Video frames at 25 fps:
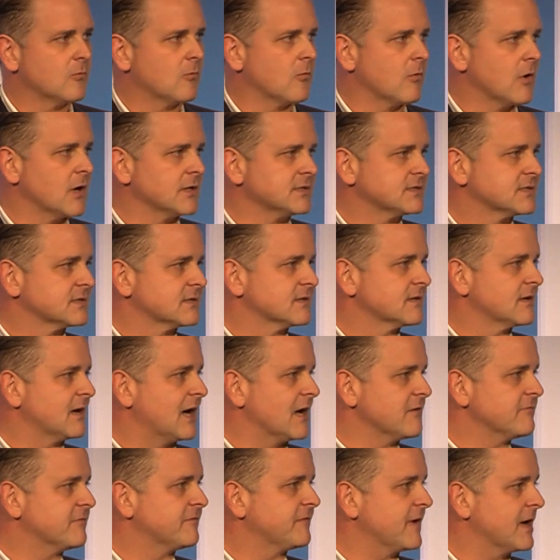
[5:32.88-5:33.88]
what
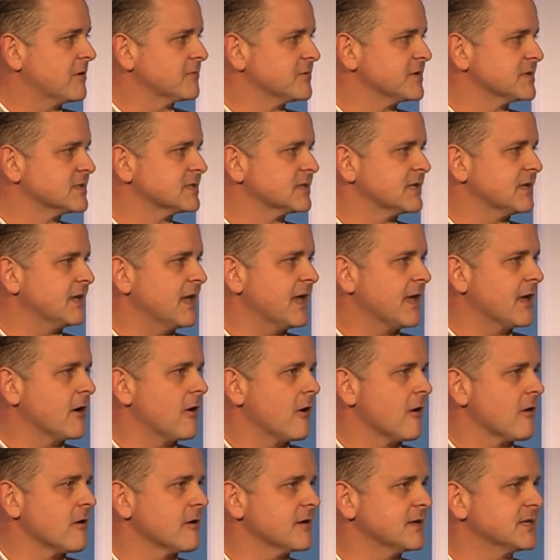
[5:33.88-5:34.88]
I've found is that
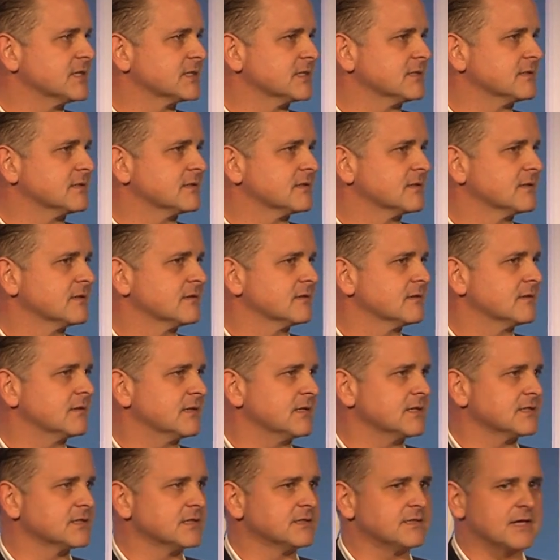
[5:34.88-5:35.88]
AR isn't
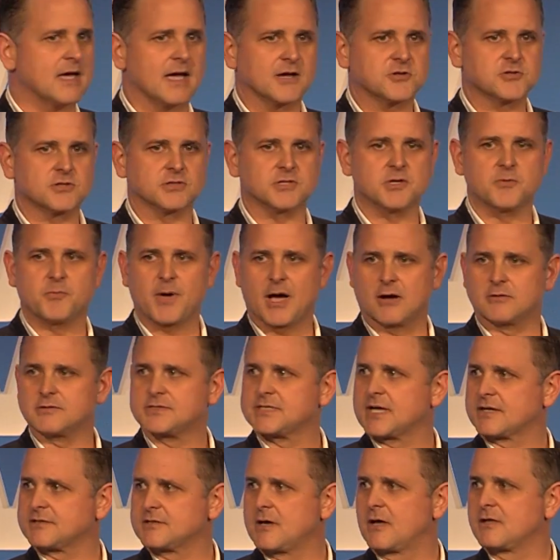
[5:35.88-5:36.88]
actually
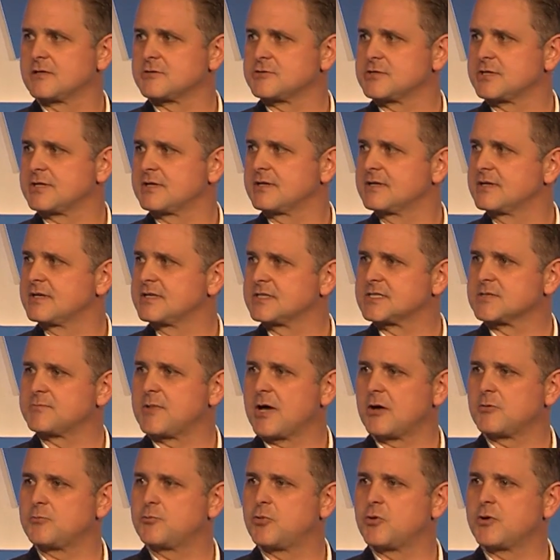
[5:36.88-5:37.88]
about technology. It's
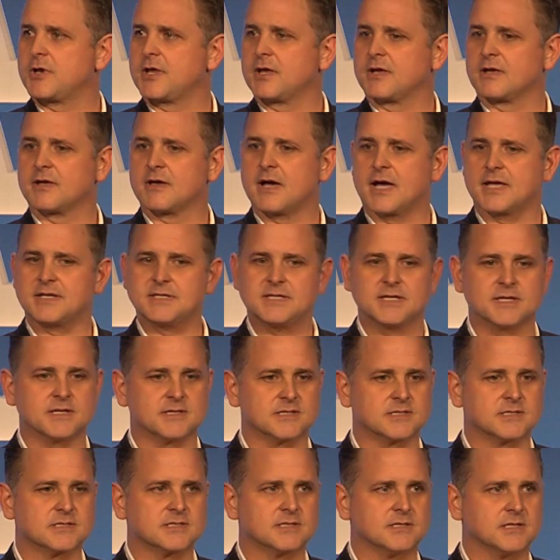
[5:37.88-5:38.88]
about putting
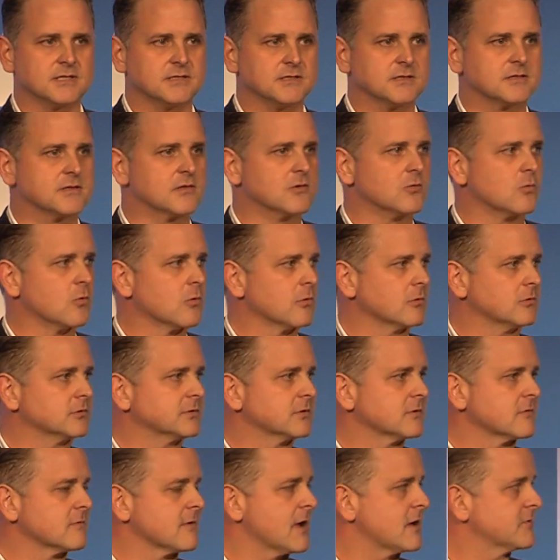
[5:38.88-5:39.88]
ideas into the
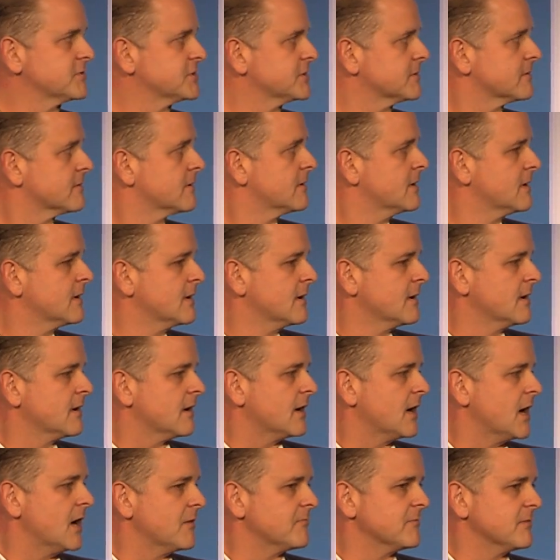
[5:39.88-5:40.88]
world around you,
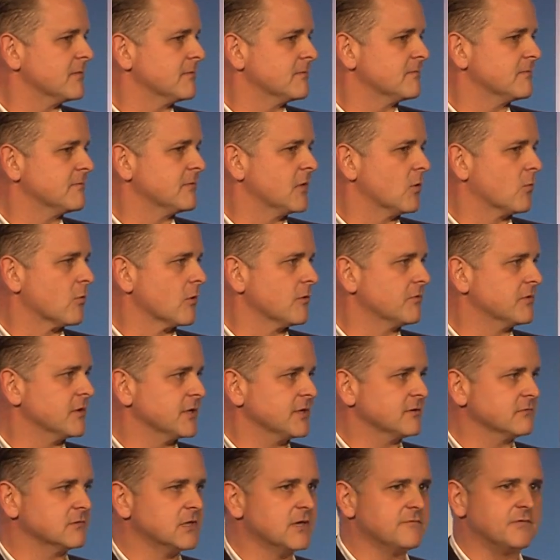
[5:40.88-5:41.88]
the world
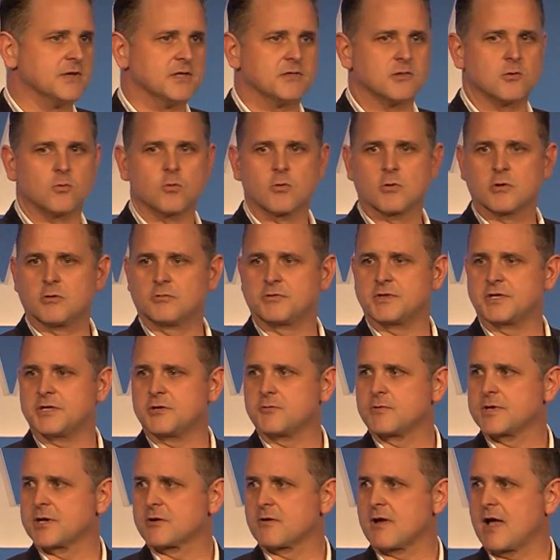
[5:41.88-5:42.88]
that you live in, the world that
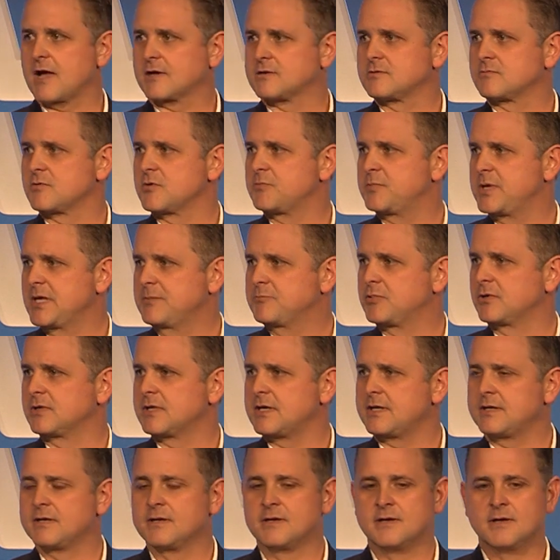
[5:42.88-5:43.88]
you interact with people
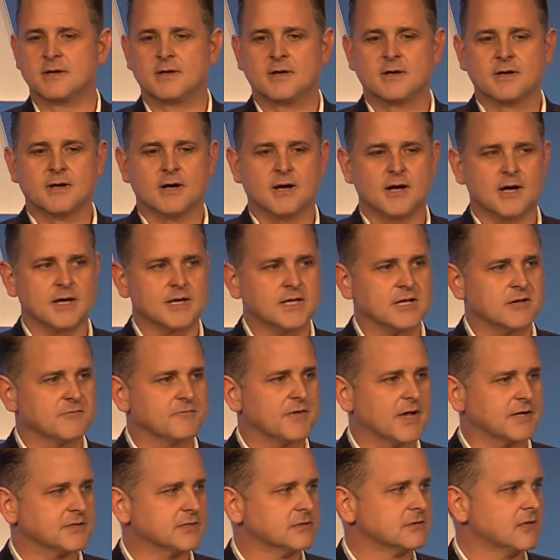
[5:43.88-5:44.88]
in. And in
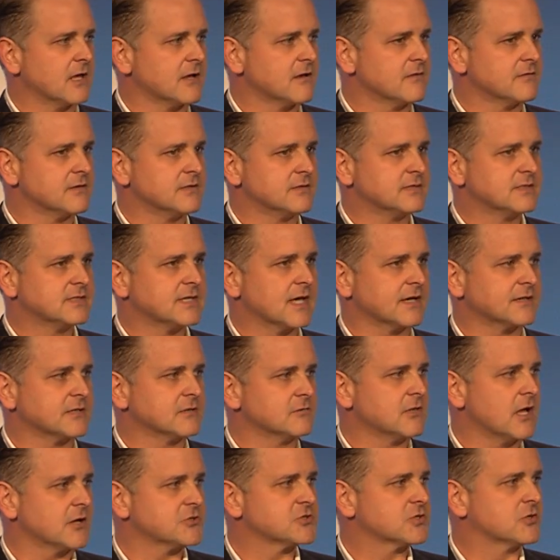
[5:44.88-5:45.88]
fact, a lot of the
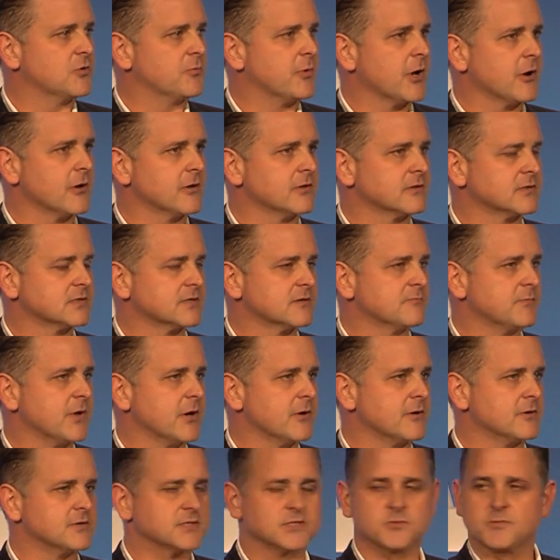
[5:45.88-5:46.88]
technological
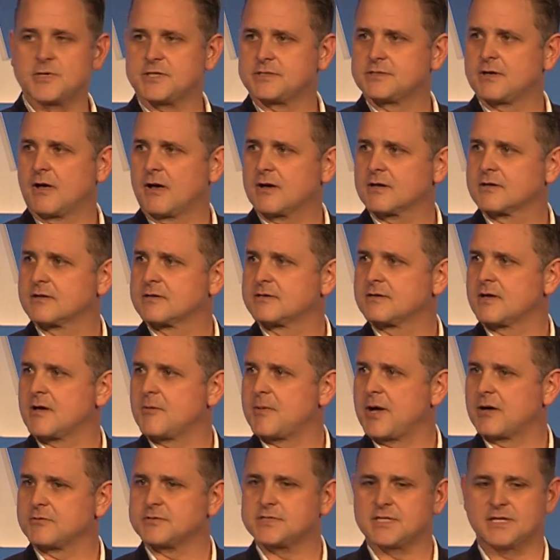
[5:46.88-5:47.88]
barriers that we talk
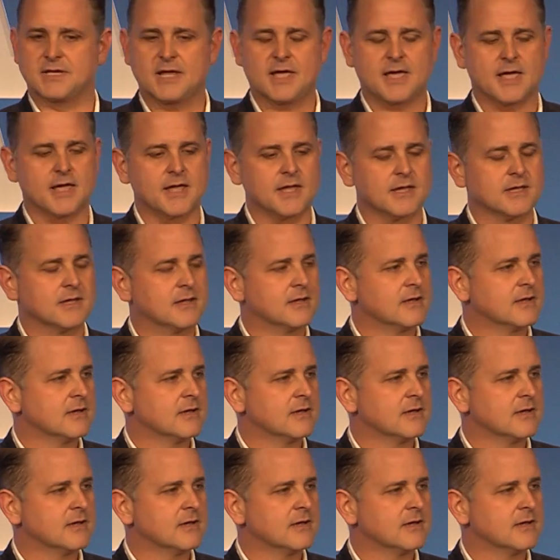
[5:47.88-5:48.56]
about today